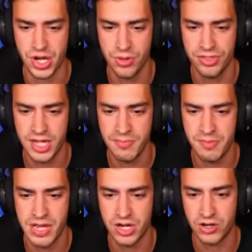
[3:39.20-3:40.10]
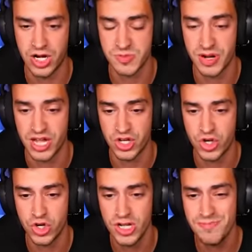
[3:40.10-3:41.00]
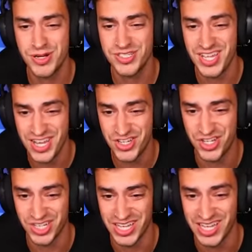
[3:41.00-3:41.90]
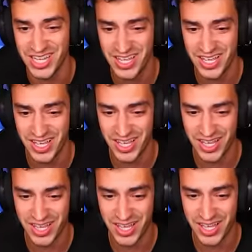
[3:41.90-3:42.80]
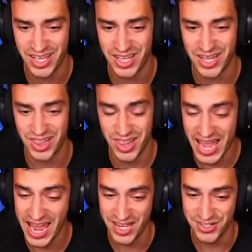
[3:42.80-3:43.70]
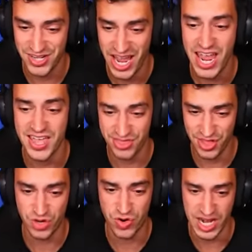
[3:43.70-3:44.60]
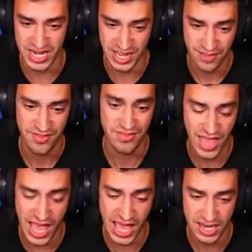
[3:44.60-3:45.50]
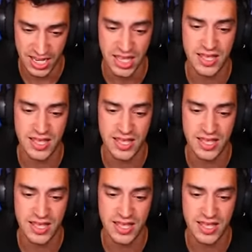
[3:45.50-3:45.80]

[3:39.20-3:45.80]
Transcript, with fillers: don't think I'm gonna make it across, but I could potentially land in the green. That,